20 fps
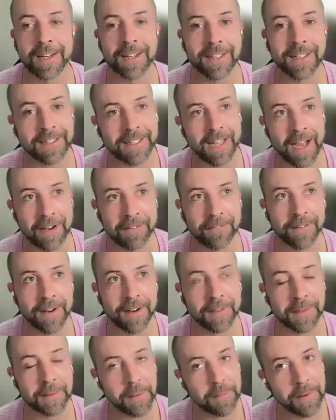I don't like to have
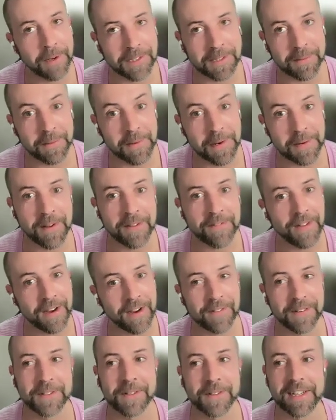favorites, but possibly one of my
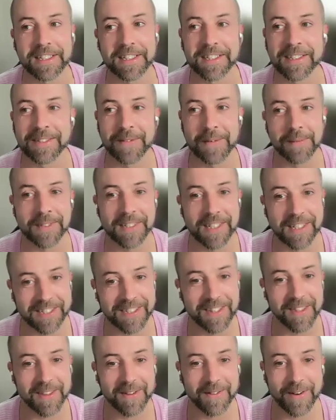favorite queens from
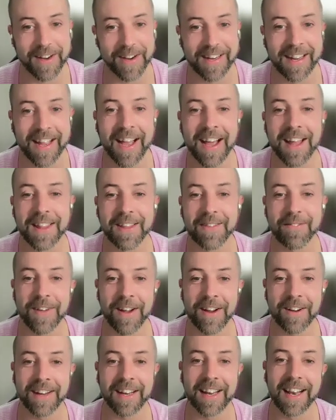Season 3, the
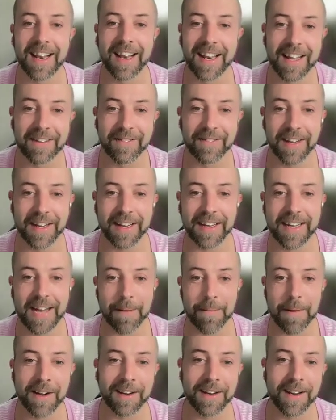very lovely
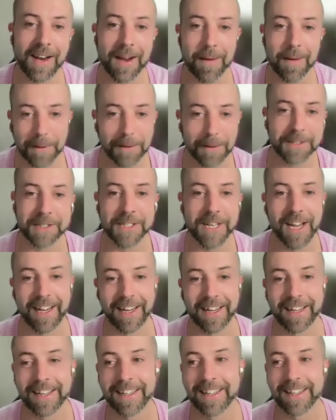Gabriella Labucci.